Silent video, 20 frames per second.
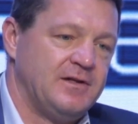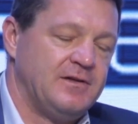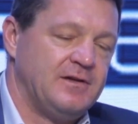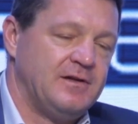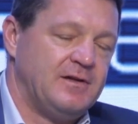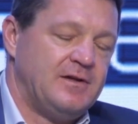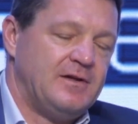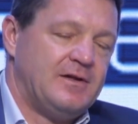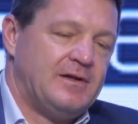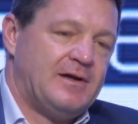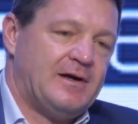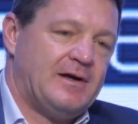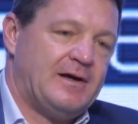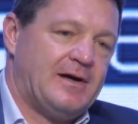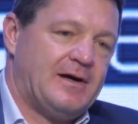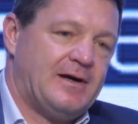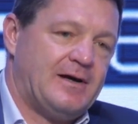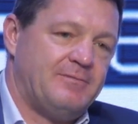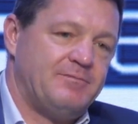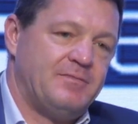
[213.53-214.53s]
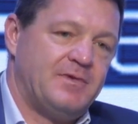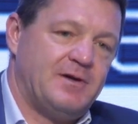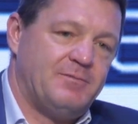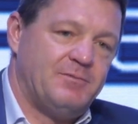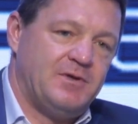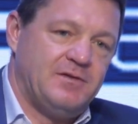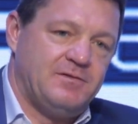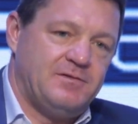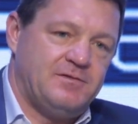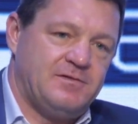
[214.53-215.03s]
And I
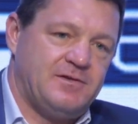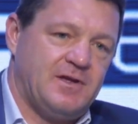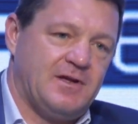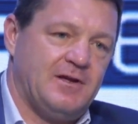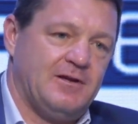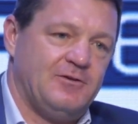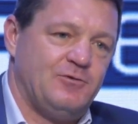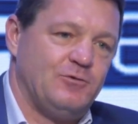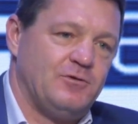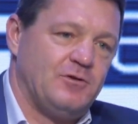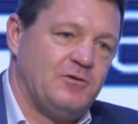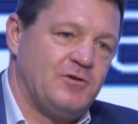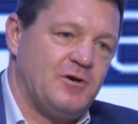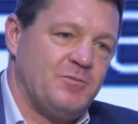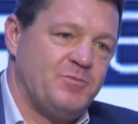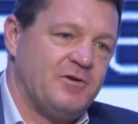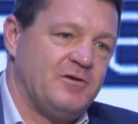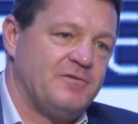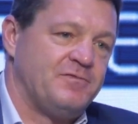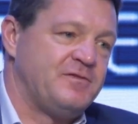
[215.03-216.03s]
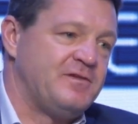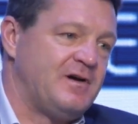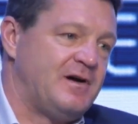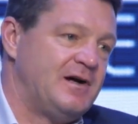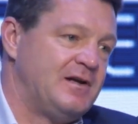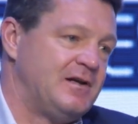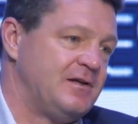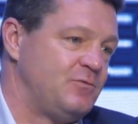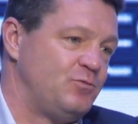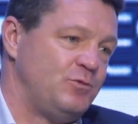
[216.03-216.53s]
mean, sticking to the topic of
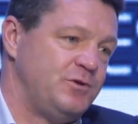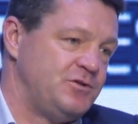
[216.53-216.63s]
Thailand,